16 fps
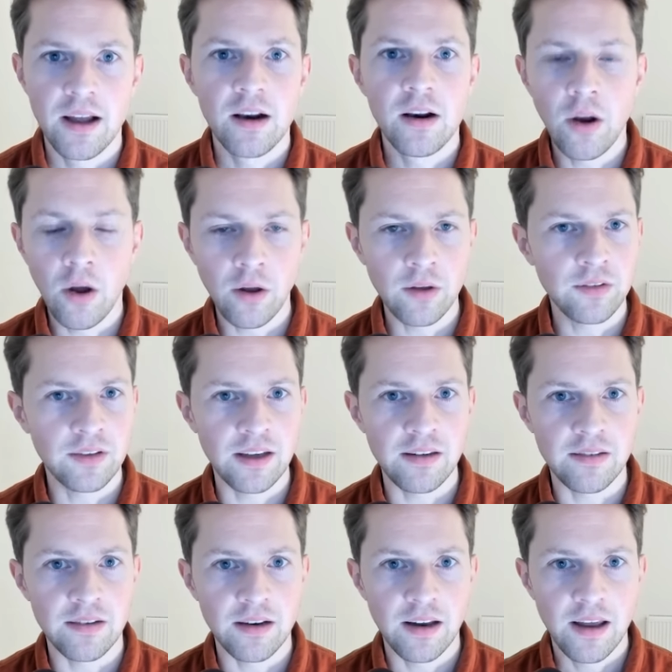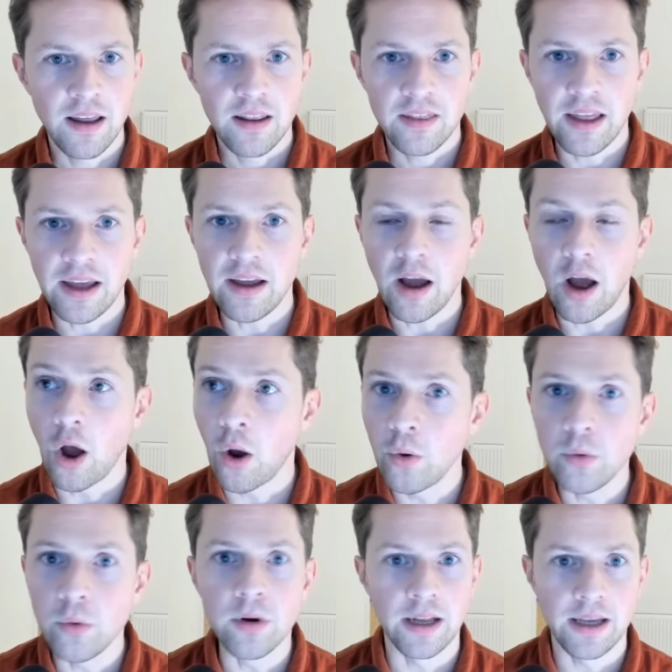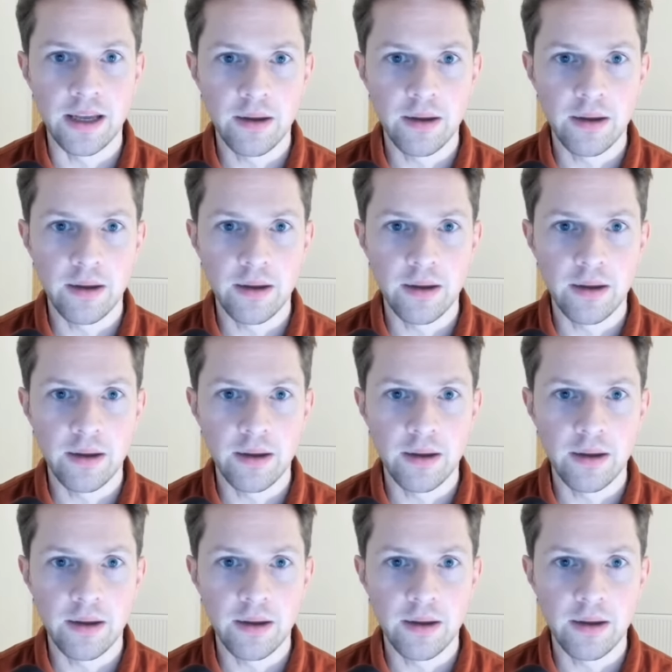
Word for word: Last season, they only,